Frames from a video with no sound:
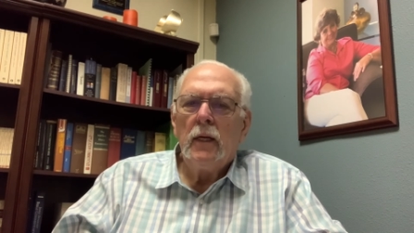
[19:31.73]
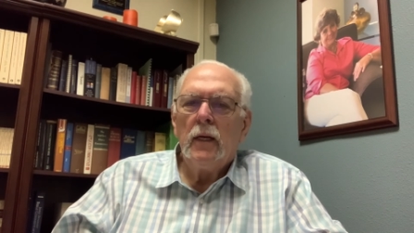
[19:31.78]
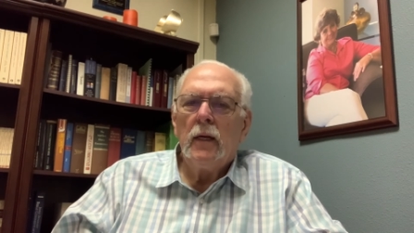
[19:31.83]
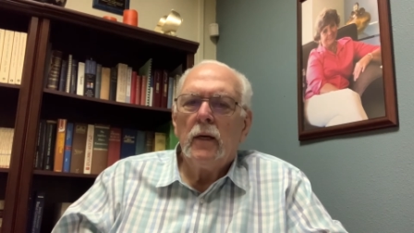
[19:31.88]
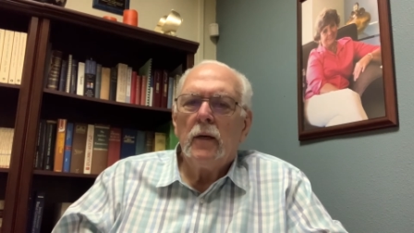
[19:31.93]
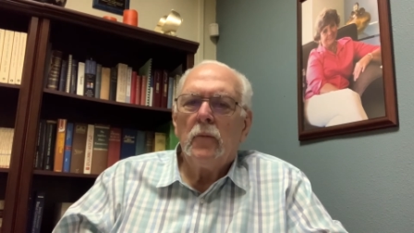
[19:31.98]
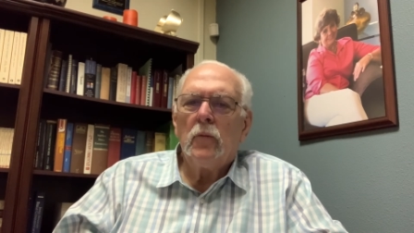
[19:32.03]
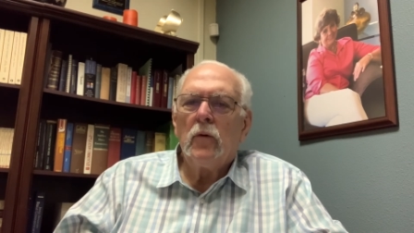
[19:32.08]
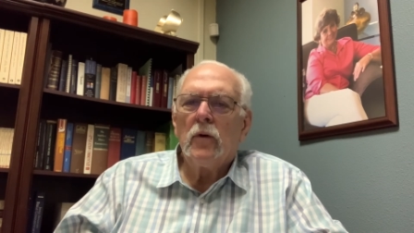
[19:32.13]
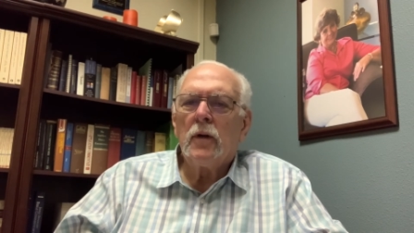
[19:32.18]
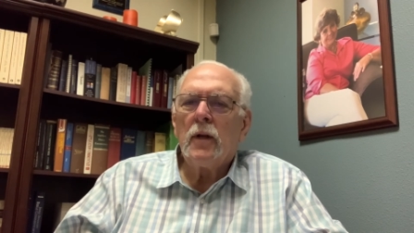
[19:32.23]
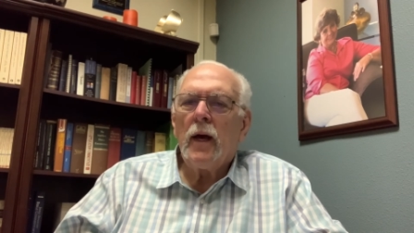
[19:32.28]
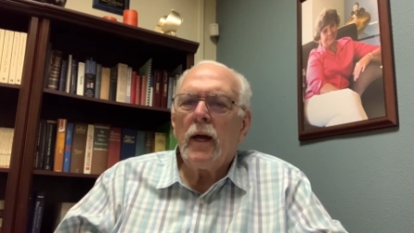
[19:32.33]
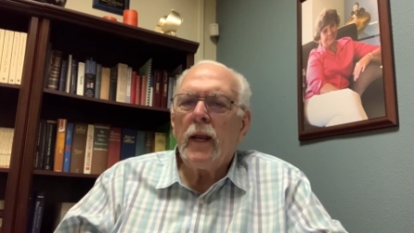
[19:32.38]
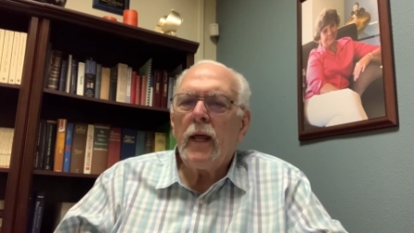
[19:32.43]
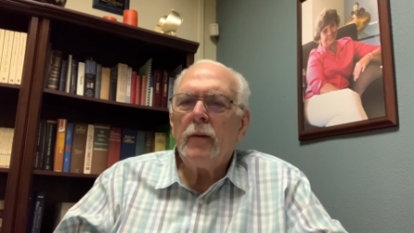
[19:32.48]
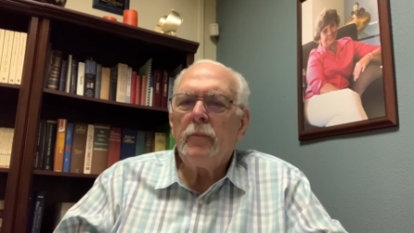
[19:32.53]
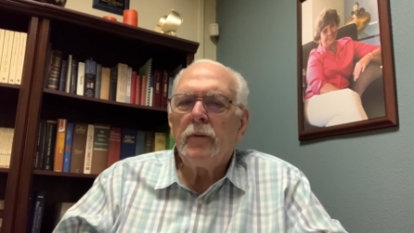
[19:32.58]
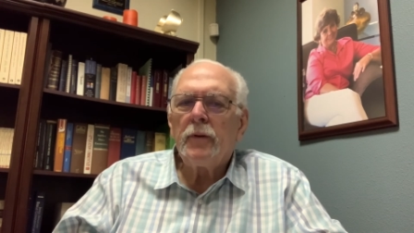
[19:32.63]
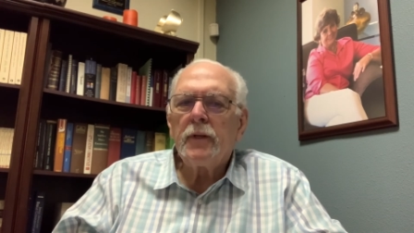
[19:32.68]
we're not
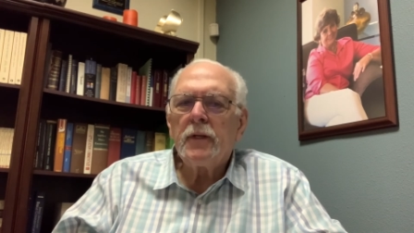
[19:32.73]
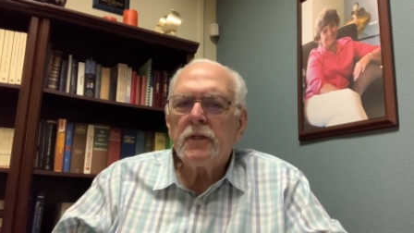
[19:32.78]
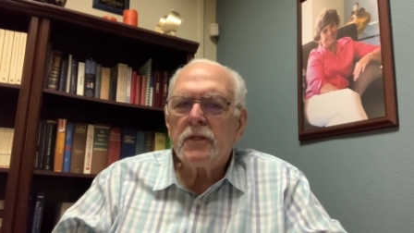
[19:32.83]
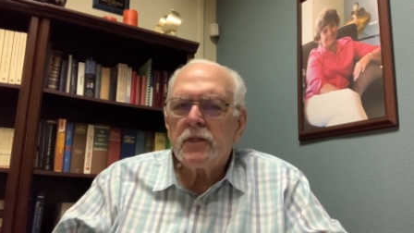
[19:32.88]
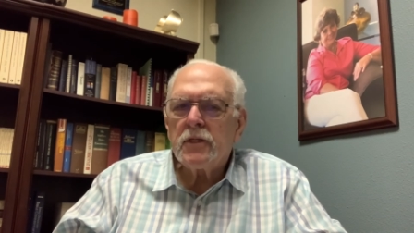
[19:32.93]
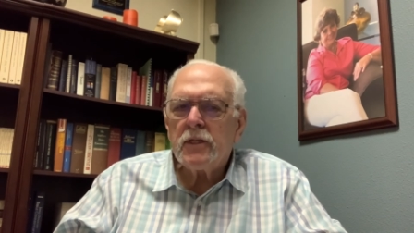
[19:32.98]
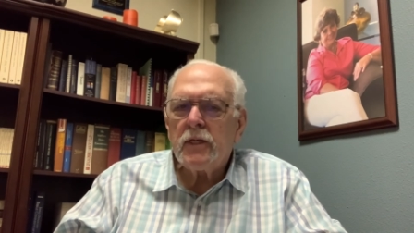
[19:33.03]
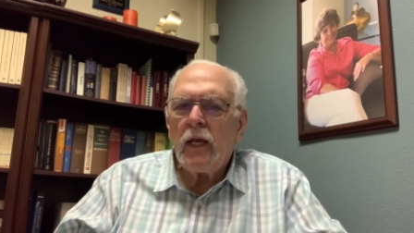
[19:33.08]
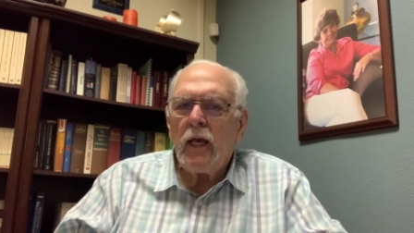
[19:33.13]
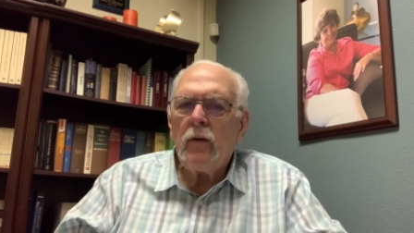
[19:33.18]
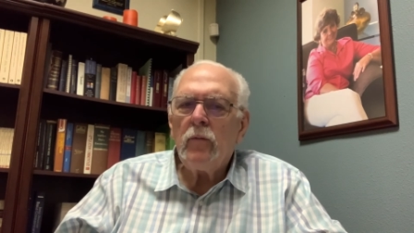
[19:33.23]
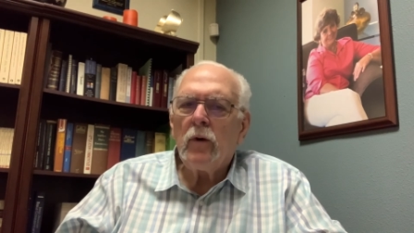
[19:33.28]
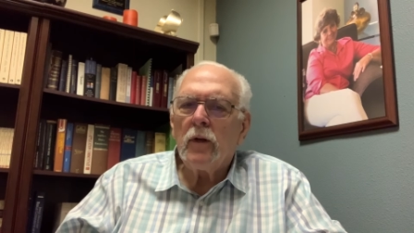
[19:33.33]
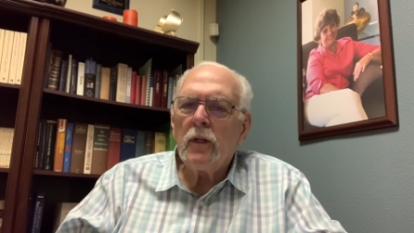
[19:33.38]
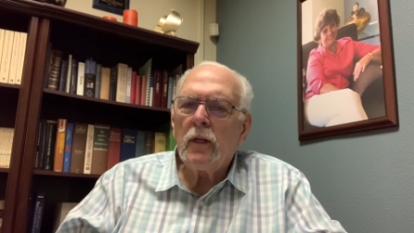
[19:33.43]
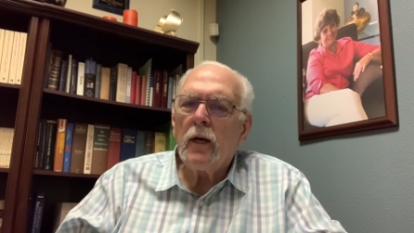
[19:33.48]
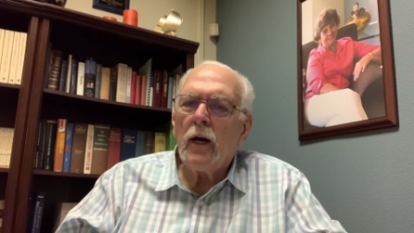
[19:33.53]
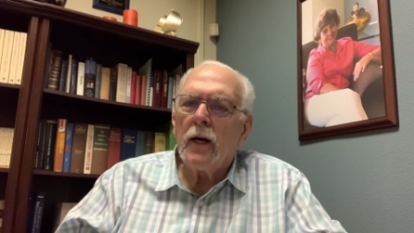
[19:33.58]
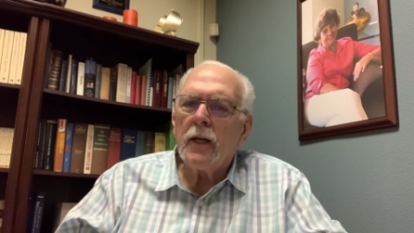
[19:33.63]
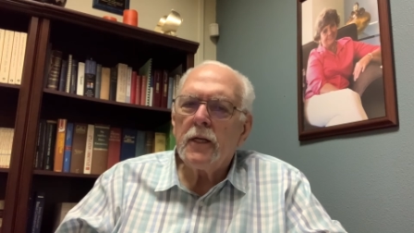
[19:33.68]
able to see what
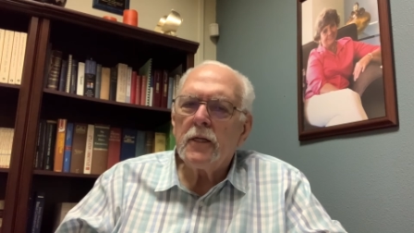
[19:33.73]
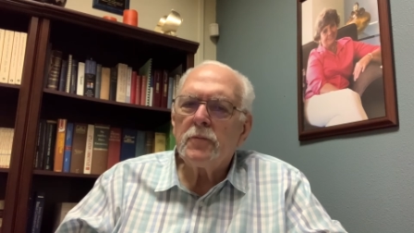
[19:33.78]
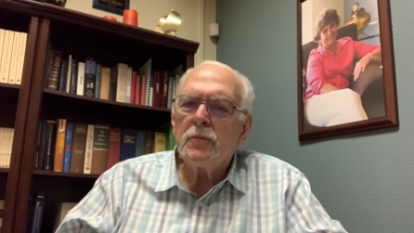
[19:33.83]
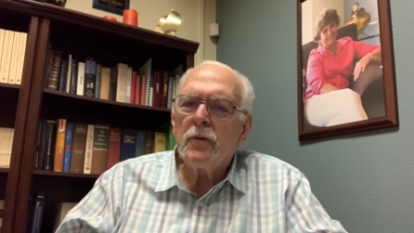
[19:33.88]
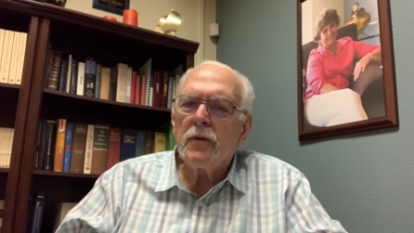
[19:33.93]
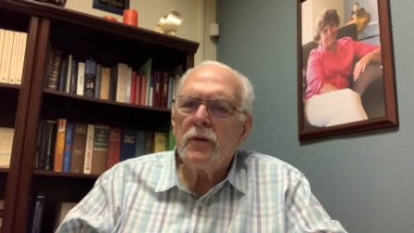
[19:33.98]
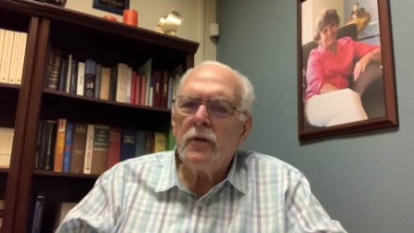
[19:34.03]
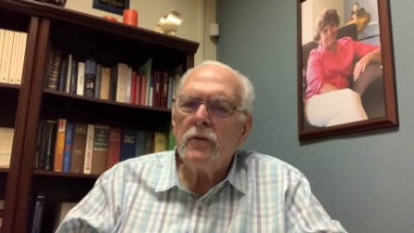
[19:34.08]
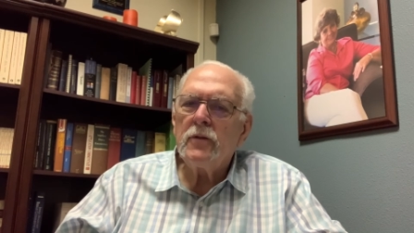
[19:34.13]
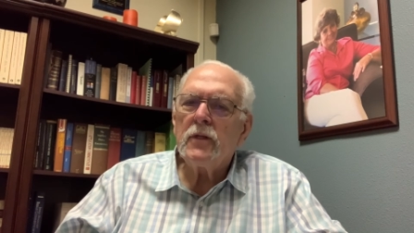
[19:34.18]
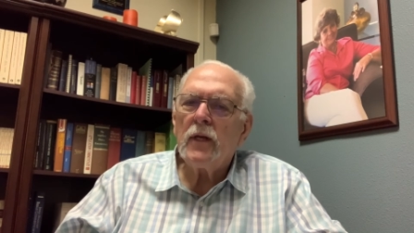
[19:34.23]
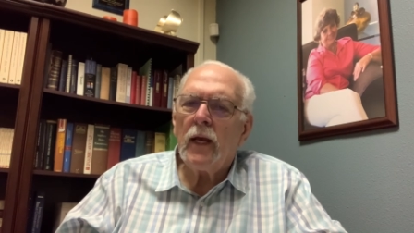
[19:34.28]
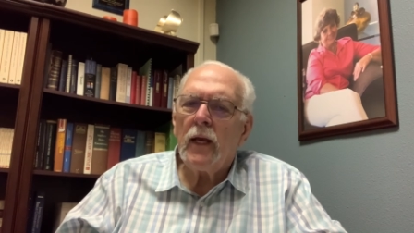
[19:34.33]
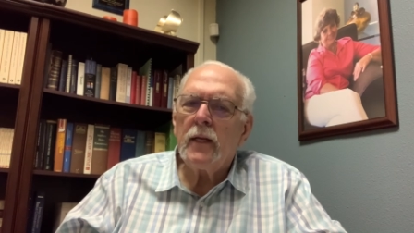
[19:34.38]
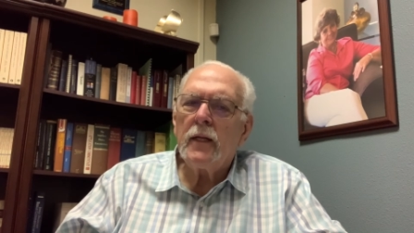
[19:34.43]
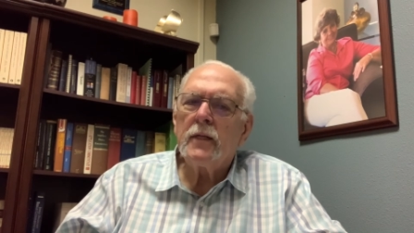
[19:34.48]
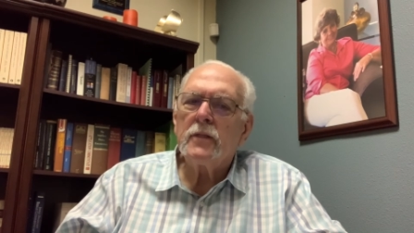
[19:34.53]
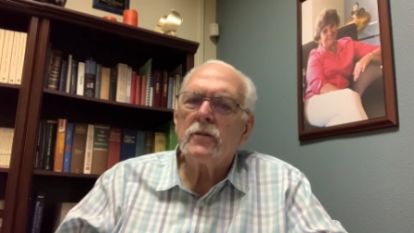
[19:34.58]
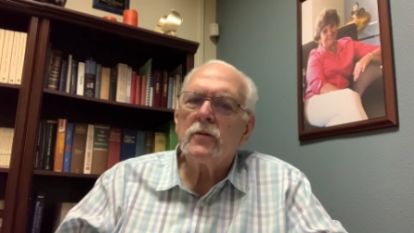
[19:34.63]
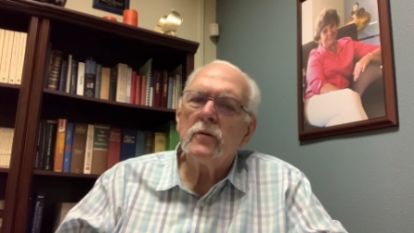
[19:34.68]
God is producing in
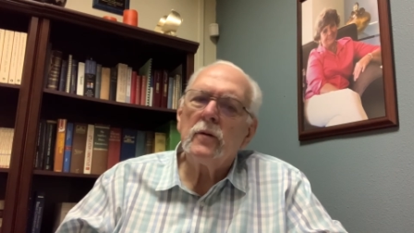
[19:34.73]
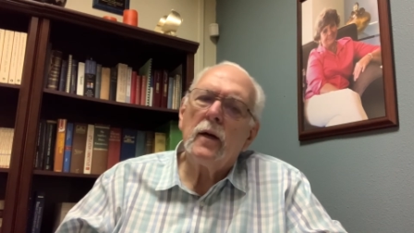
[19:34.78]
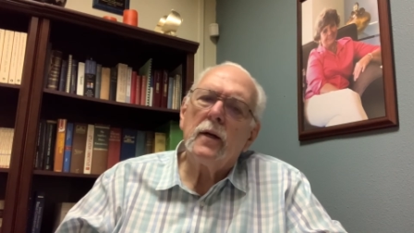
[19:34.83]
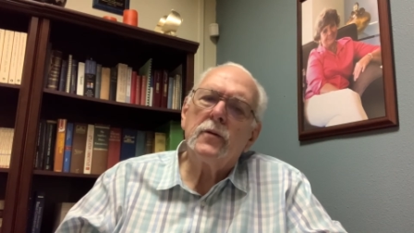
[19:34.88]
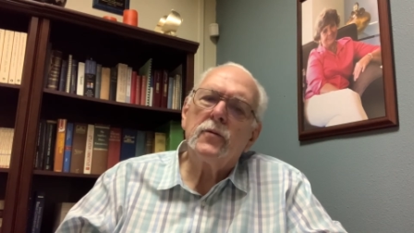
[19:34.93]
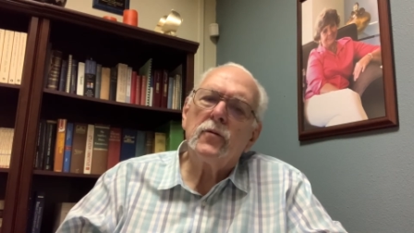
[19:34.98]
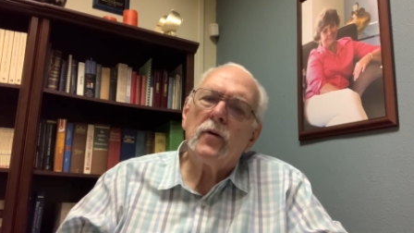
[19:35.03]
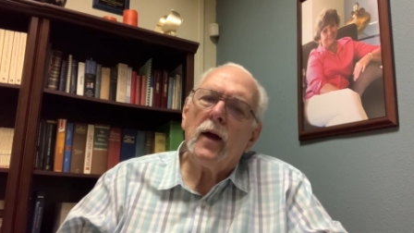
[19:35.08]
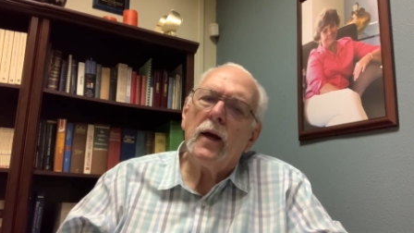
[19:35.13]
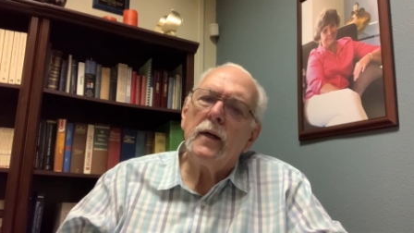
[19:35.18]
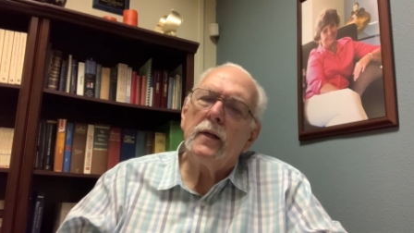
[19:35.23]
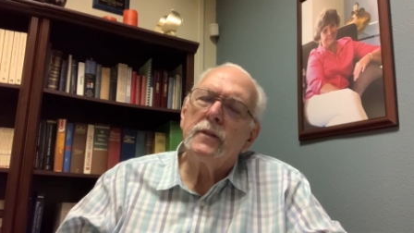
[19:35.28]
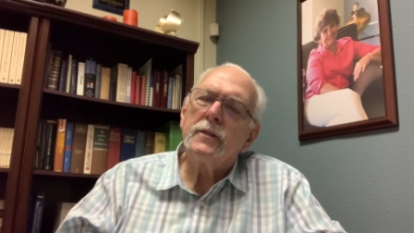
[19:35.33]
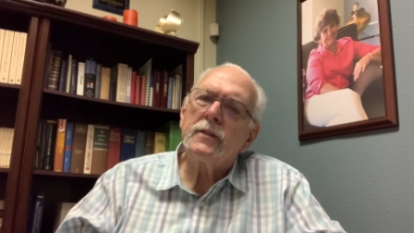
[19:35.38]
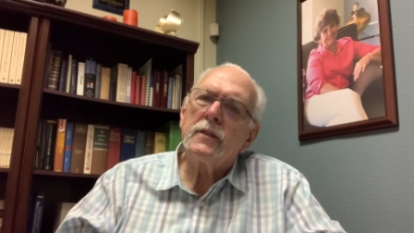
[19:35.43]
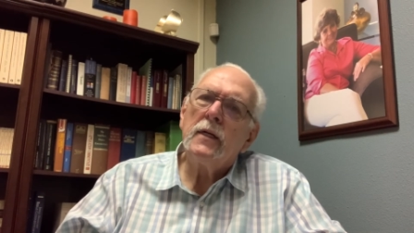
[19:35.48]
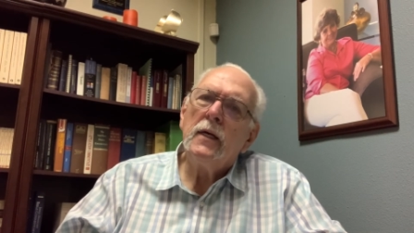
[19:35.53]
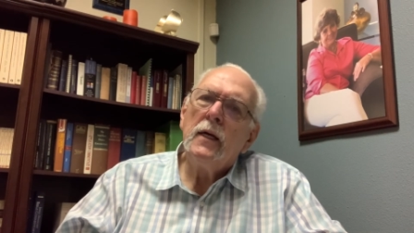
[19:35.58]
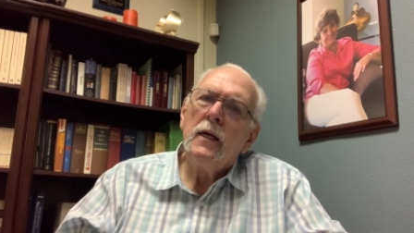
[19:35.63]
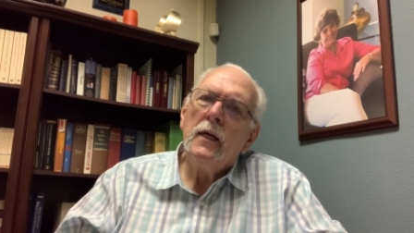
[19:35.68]
us through our trials